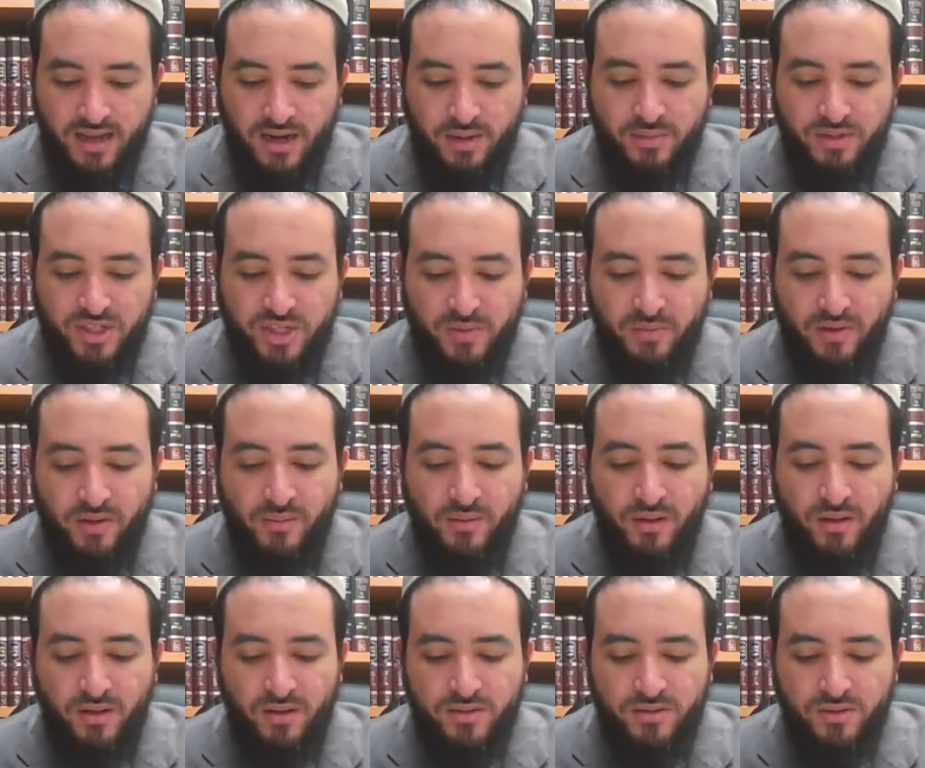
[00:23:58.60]
Rabbi Shimon
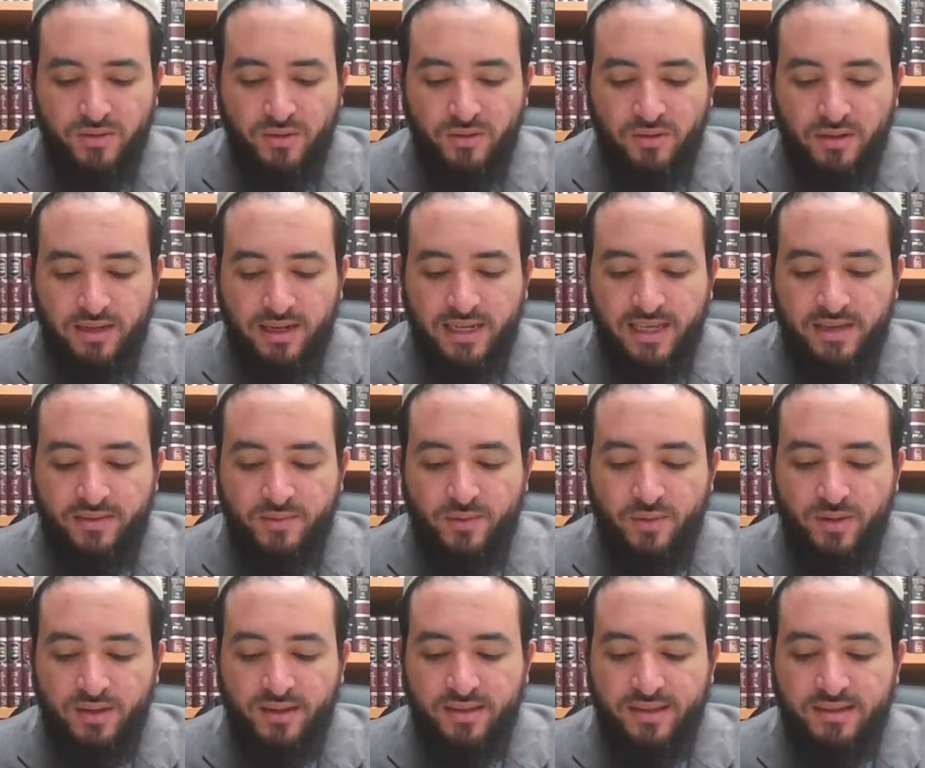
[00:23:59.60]
also lived
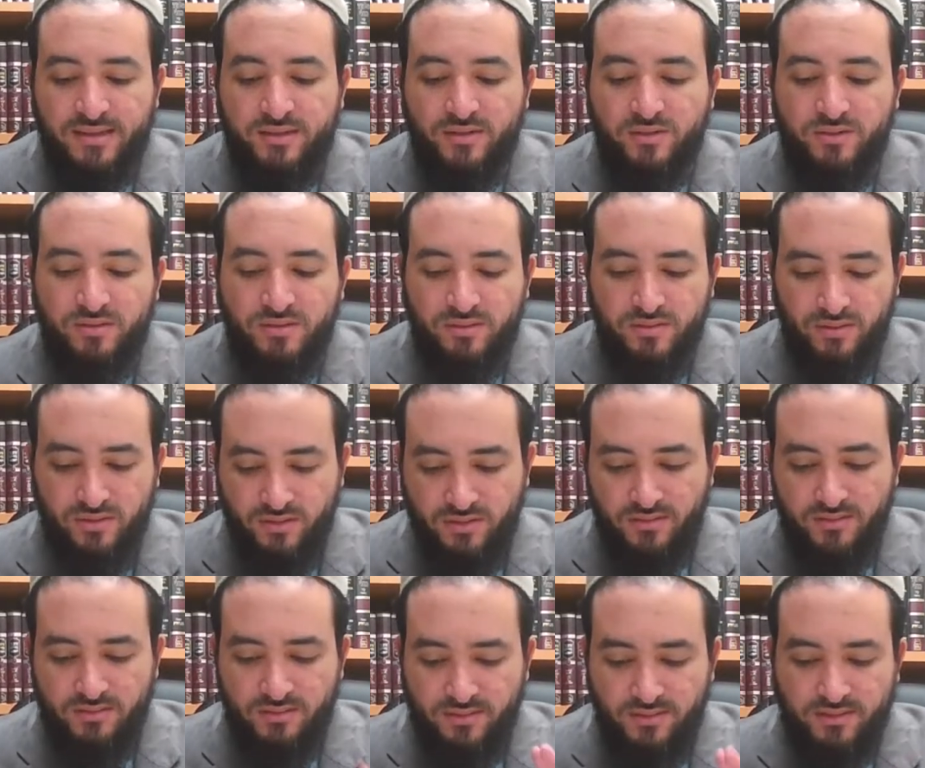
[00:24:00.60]
during these
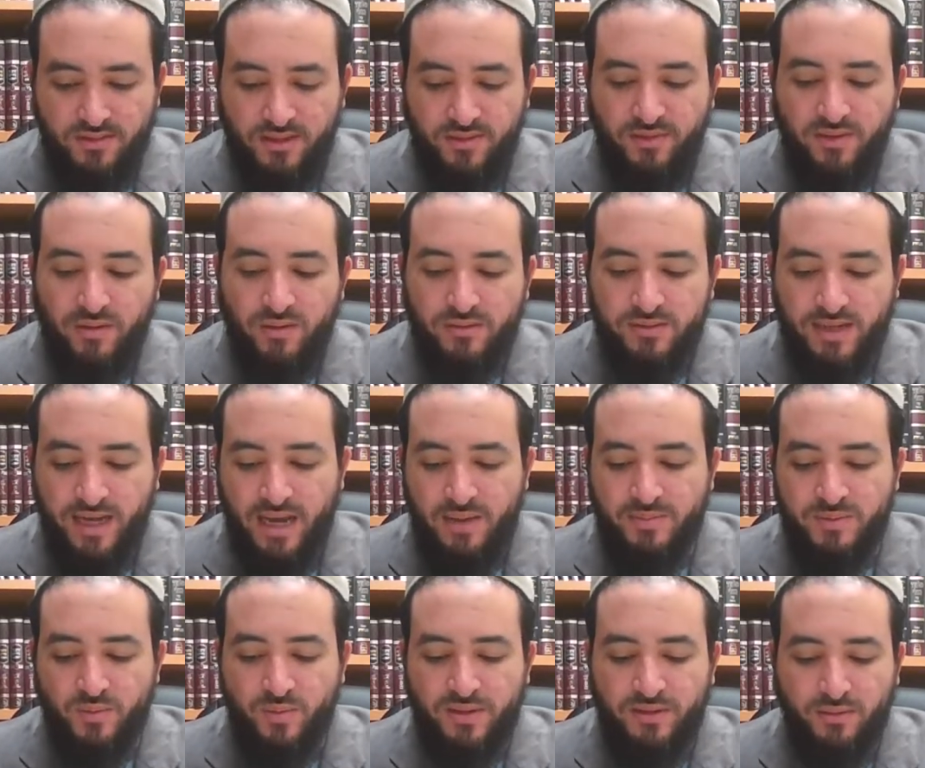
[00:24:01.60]

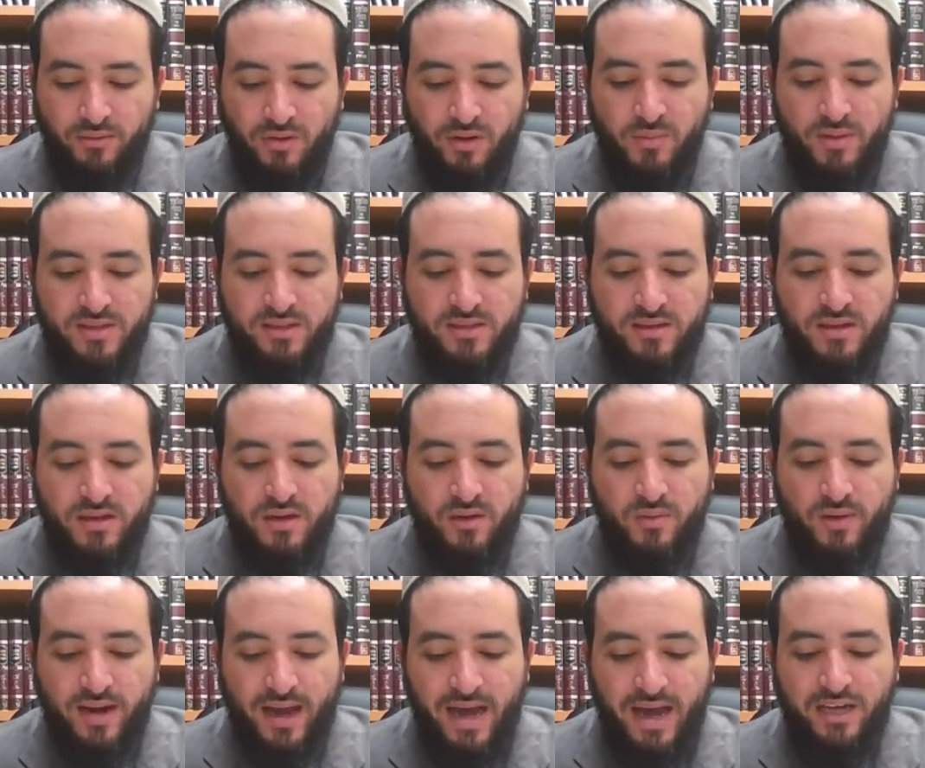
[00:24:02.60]
difficult times when the
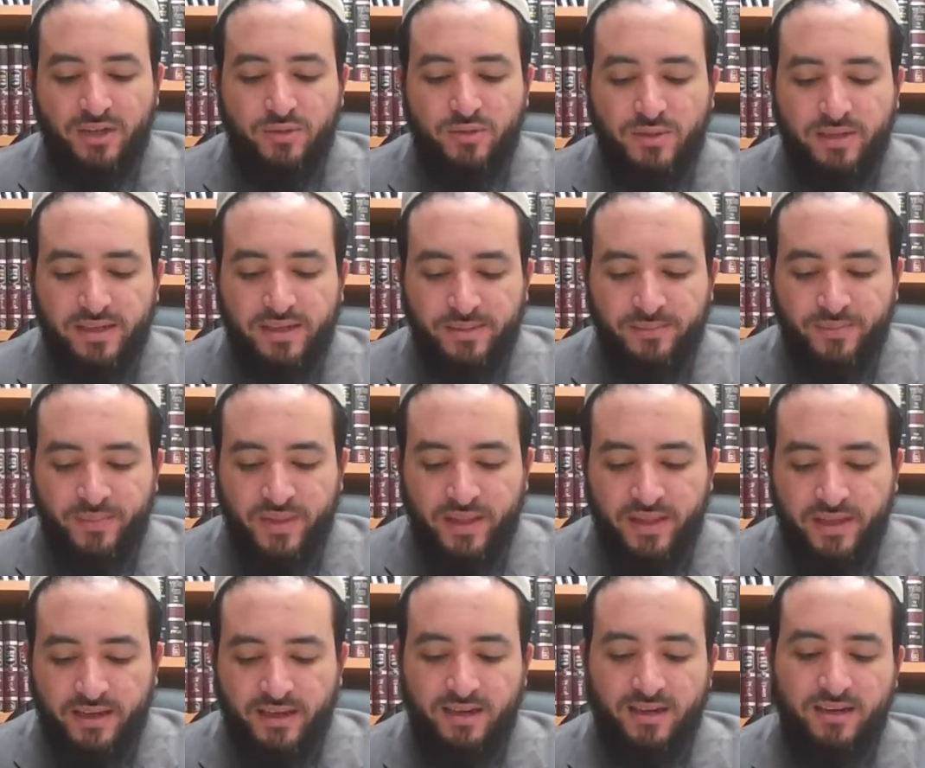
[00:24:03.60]
Romans were actually
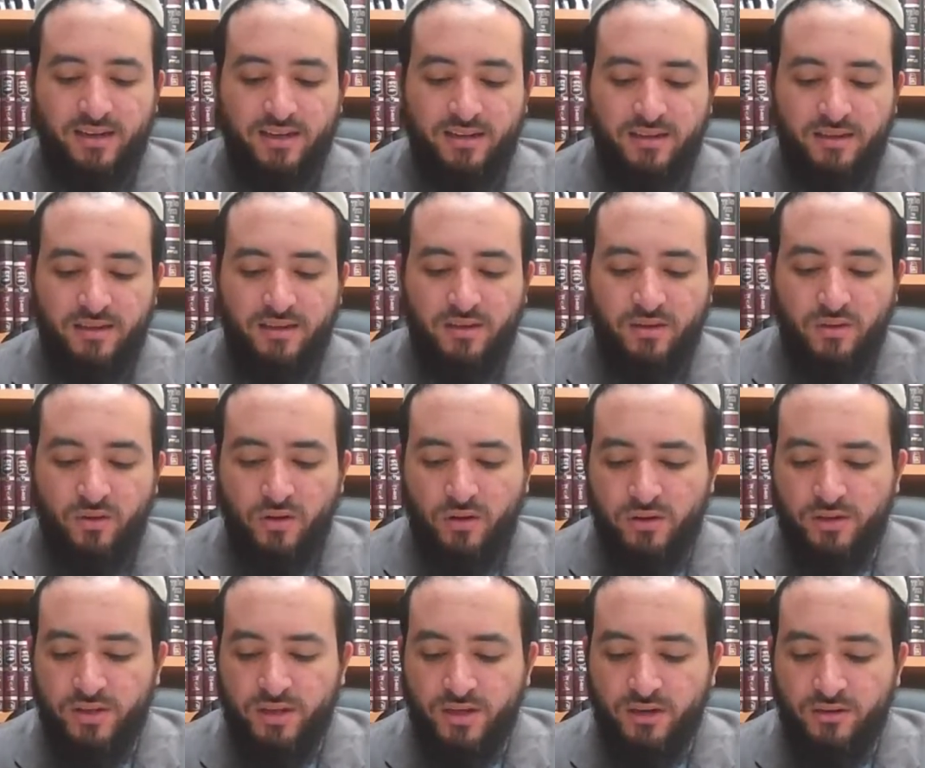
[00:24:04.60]
killing
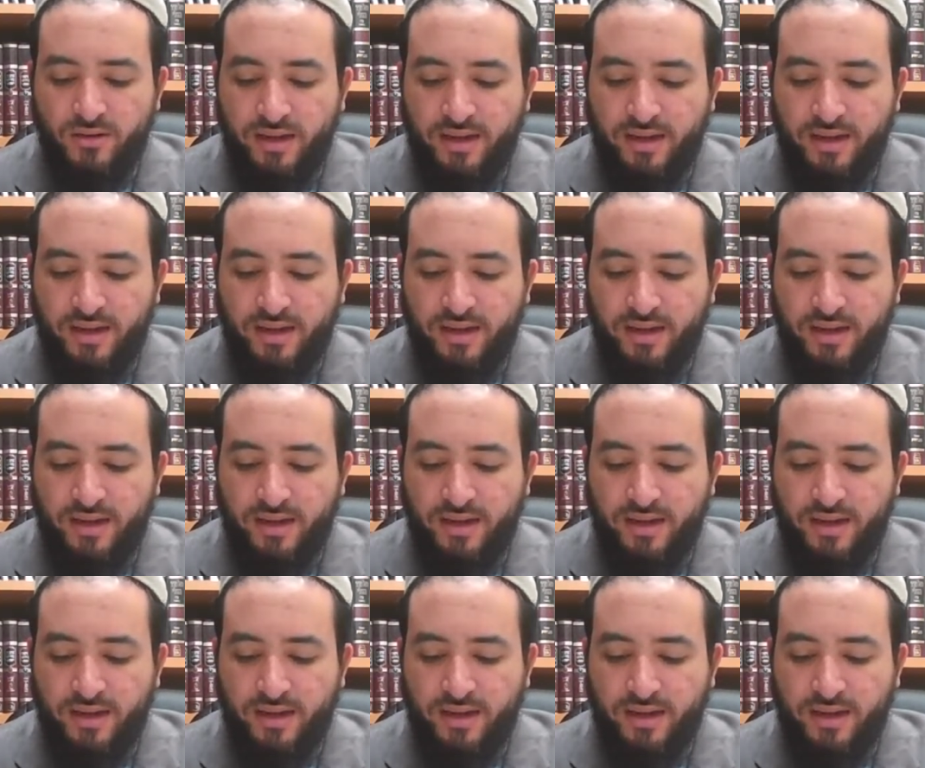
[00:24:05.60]
all the